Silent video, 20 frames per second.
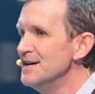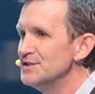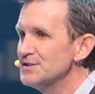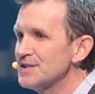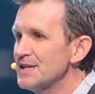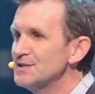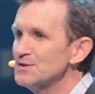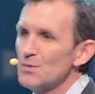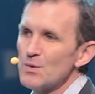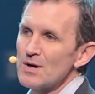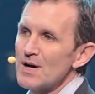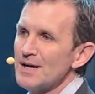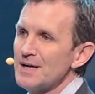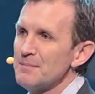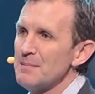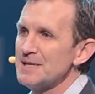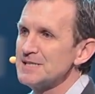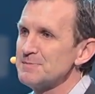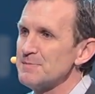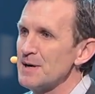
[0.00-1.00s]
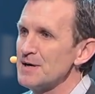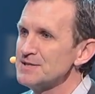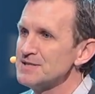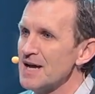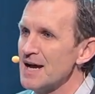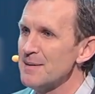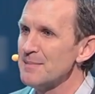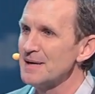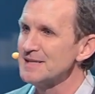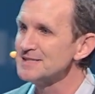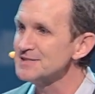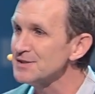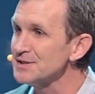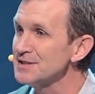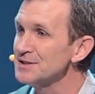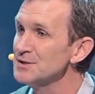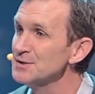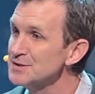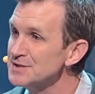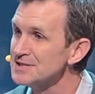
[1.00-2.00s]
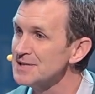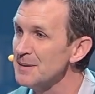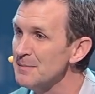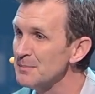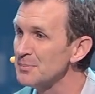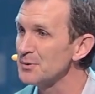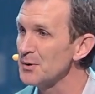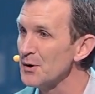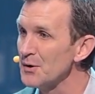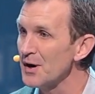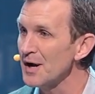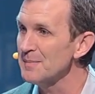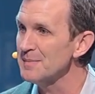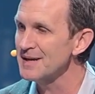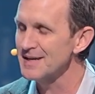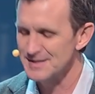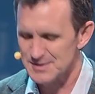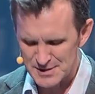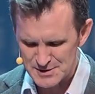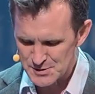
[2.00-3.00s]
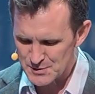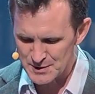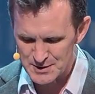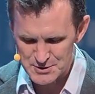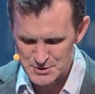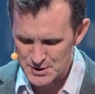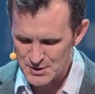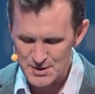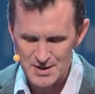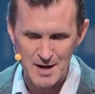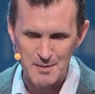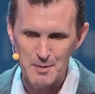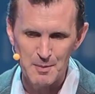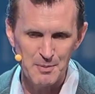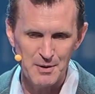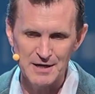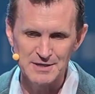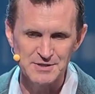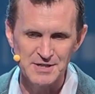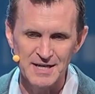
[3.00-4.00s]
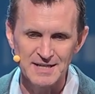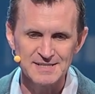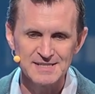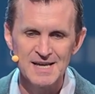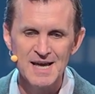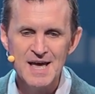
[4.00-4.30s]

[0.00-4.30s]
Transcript: just get to work on in my spare time. I still get to do some programming, and so I just want to show you a couple projects.